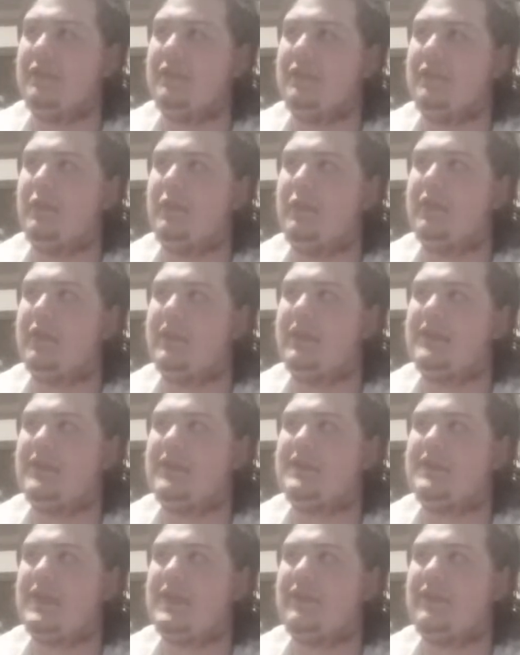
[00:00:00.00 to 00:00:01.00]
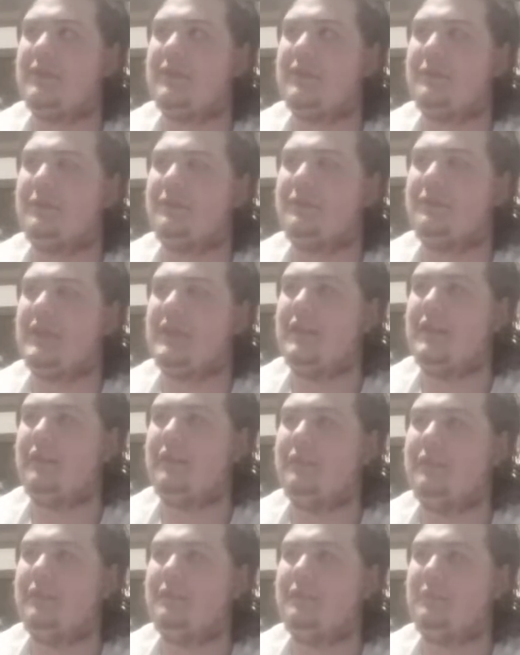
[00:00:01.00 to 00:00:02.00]
or unless they give
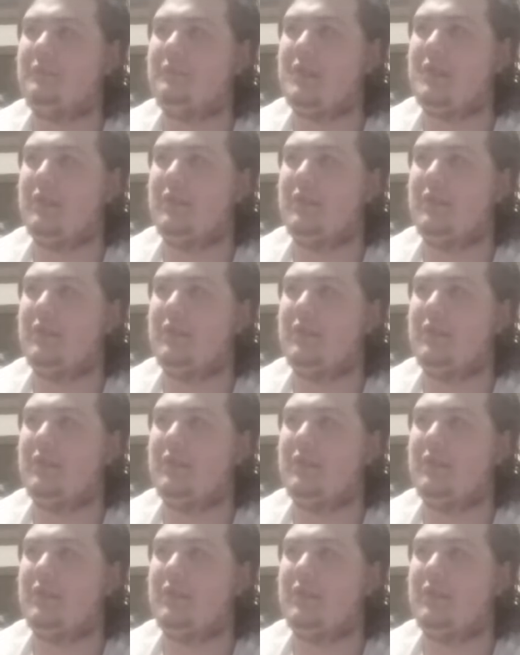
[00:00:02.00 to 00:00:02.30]
Beta